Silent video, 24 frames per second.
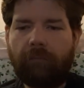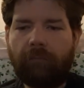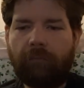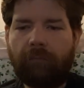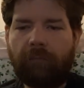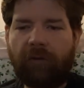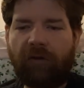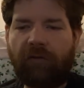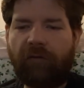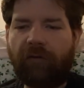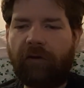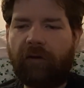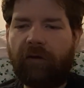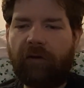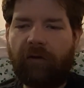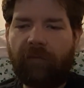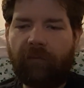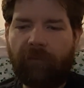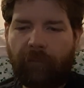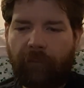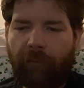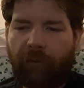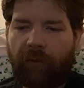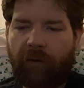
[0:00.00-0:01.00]
Basically, to give
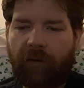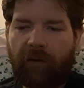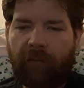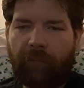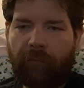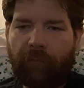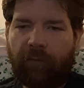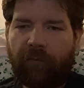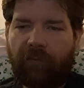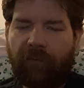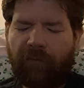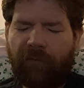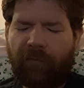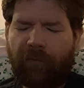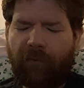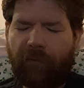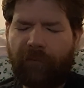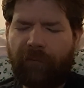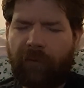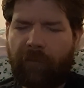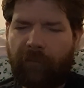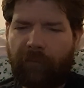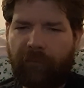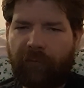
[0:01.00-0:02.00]
a point in the movie for
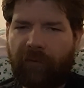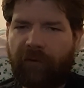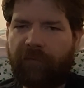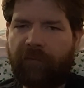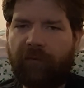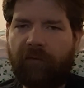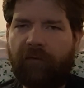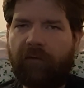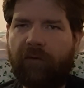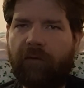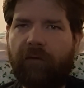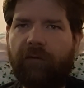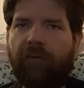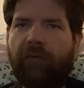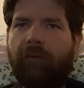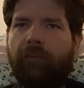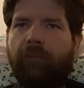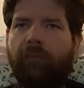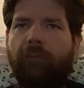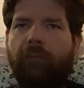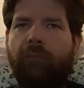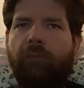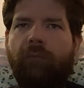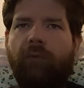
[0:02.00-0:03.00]
frame of reference, because of
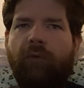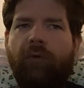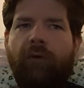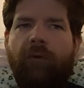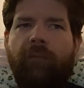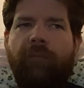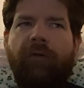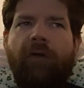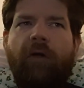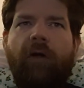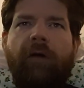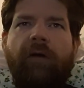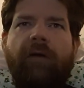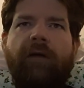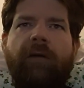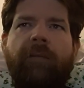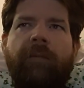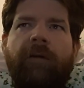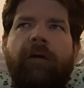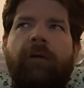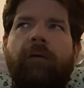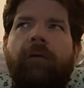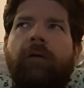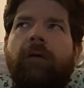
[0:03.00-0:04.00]
what I'm talking
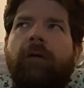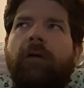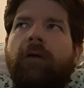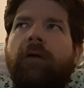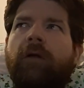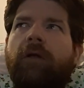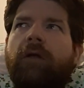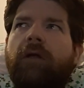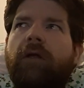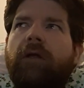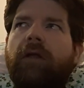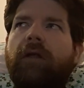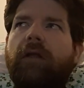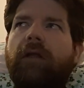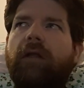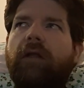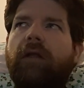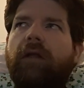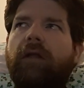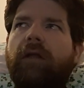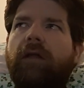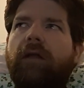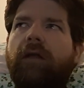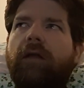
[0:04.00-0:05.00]
about,
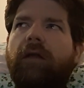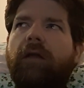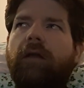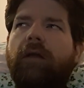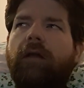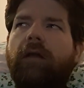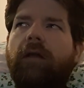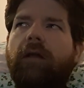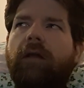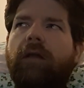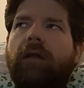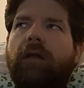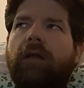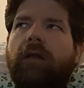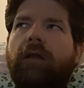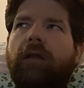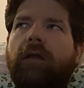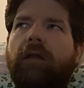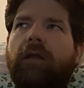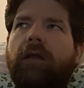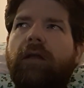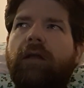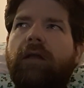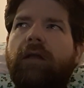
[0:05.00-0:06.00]

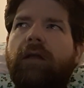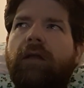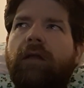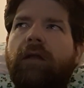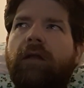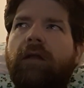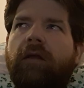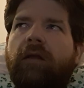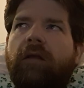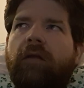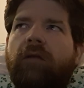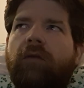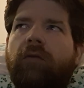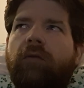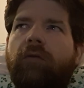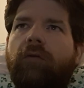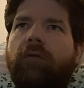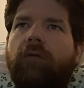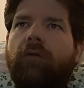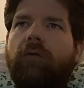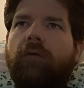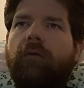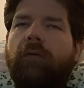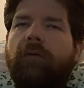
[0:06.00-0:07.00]
he
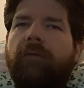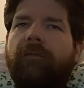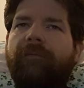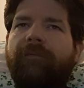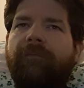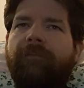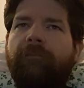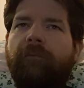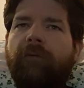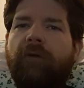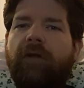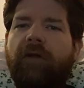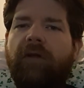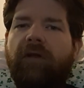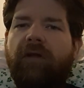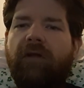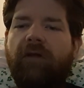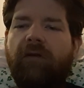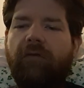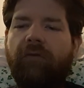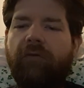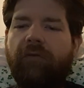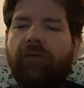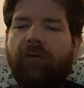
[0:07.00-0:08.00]

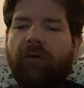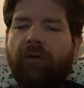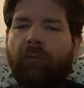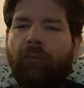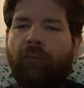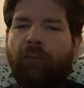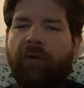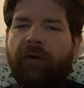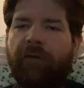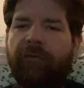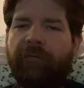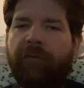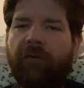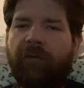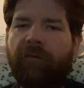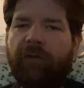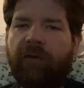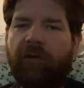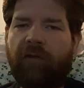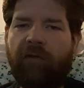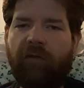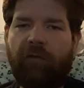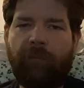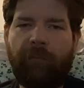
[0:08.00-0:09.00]
gets a whiff of a
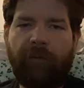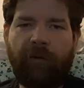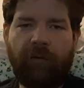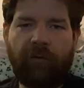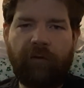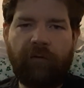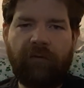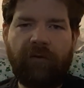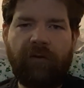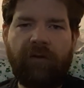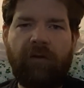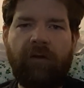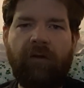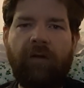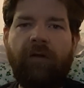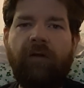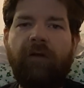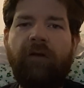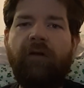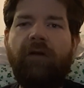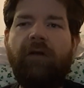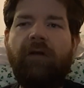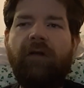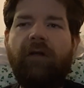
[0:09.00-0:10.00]
conspiracy.
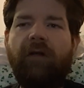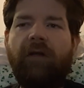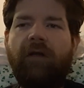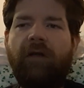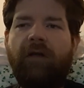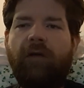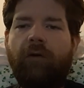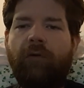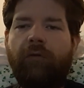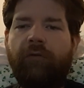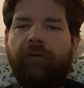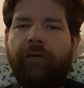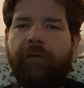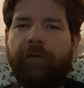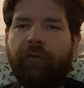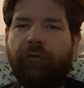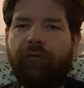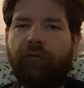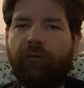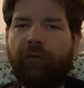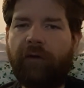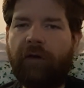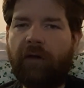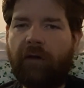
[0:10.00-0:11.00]
He goes on the
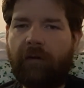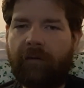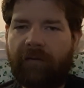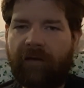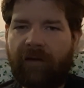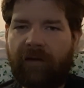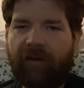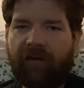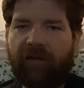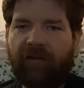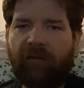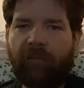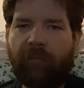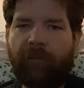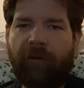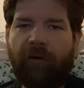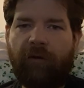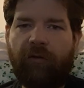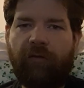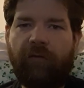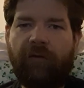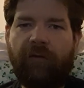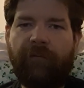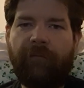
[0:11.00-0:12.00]
trail of that
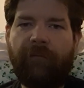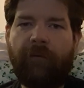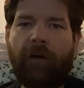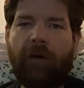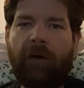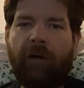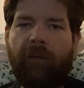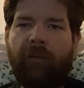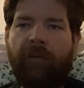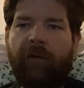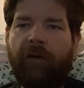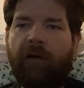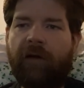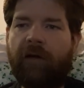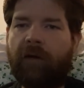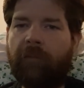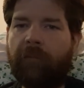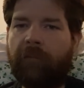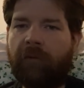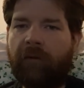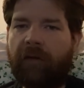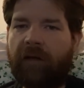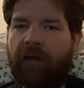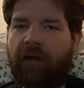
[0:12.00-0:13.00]
conspiracy following a
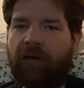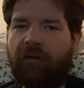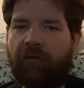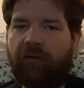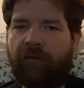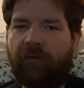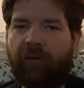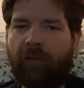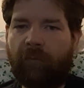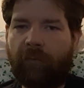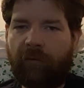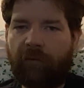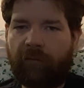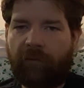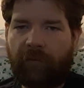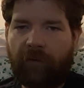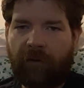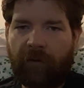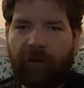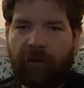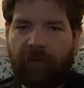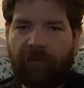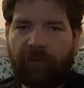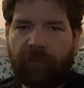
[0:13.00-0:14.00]
couple agents that work for the
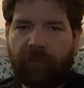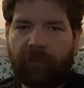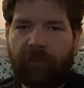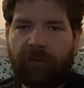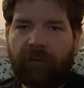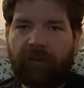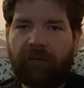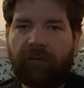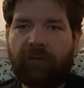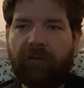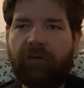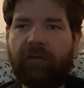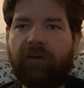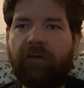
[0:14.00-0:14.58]
government.